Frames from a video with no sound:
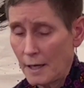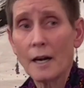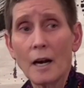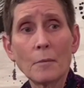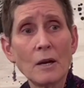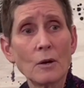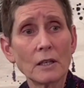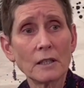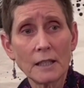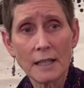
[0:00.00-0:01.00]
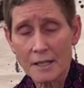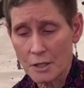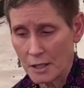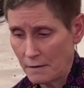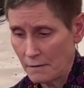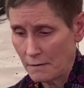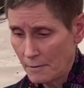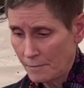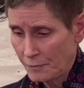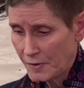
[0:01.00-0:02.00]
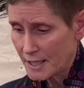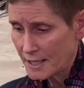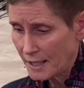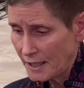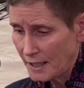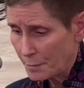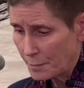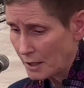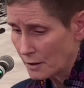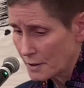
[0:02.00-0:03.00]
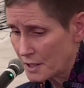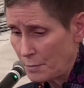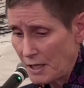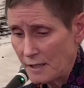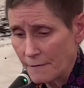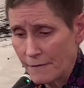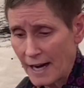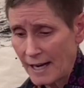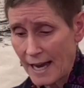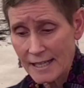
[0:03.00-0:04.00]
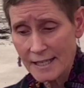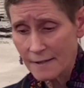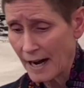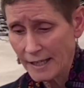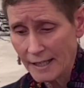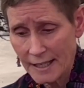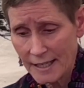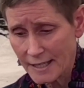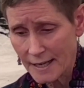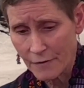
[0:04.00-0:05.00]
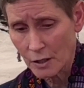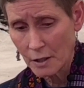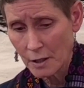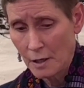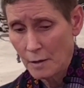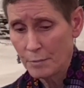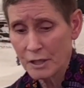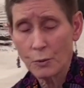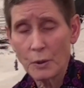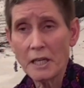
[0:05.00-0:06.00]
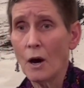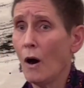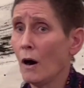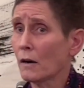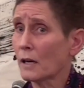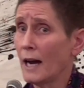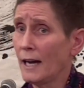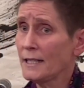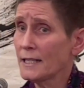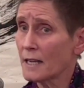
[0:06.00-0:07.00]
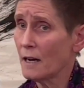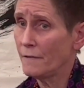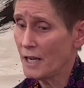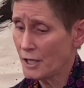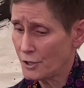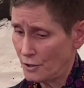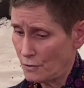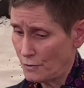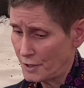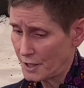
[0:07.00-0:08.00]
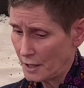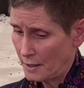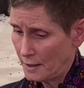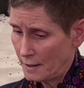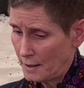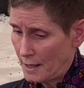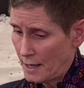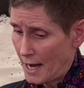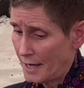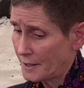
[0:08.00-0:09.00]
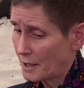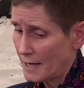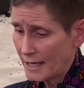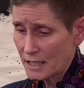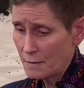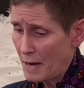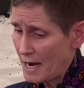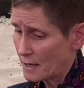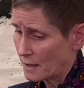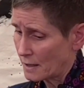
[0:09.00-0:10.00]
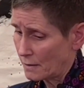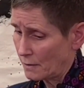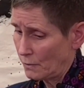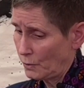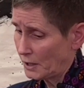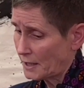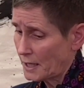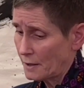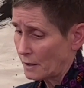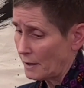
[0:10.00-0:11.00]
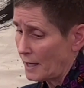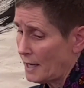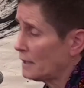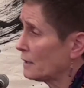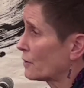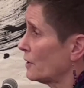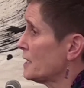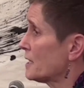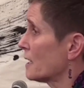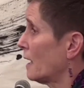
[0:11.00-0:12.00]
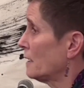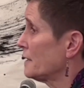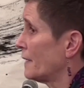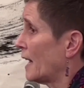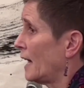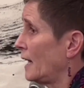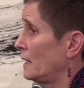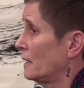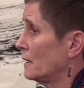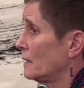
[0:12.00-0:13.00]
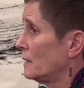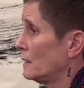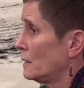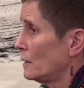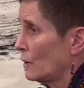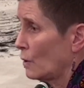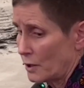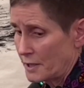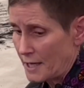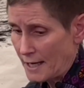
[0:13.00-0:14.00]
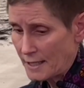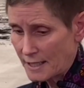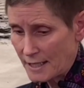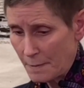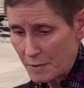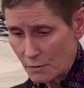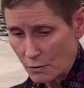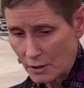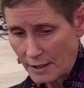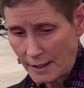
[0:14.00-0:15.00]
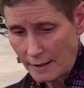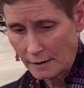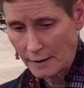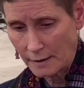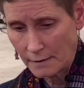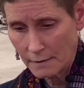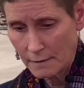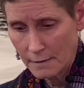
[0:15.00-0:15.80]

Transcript: In our mayoral election, the city appears to be as divided as ever between all kinds of issues, and our next mayor will either increase our divide or take steps toward healing.